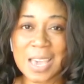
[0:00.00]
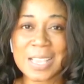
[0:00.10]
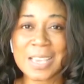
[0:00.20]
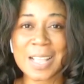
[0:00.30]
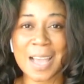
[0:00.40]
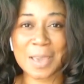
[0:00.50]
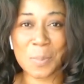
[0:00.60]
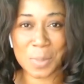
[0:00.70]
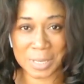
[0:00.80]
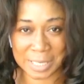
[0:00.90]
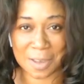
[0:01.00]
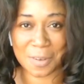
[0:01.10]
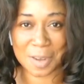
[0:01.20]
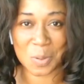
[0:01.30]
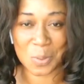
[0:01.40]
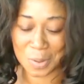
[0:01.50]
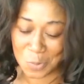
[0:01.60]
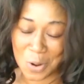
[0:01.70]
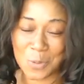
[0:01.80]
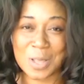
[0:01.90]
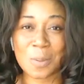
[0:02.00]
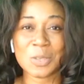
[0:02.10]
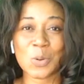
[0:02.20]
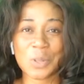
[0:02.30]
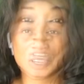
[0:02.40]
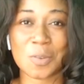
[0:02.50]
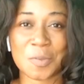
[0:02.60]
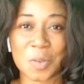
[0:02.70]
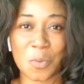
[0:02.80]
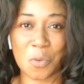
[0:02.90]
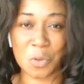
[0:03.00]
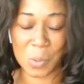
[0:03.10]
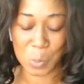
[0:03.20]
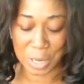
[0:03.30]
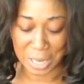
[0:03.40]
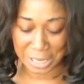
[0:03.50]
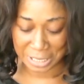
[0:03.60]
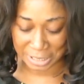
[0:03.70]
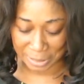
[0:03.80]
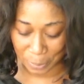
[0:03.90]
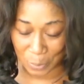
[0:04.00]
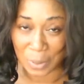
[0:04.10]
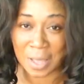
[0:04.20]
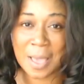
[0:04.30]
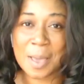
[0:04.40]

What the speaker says: Edina, your Miss Kaba girl, and one I'm the only girlfriend of Honorable Kennedy Japan.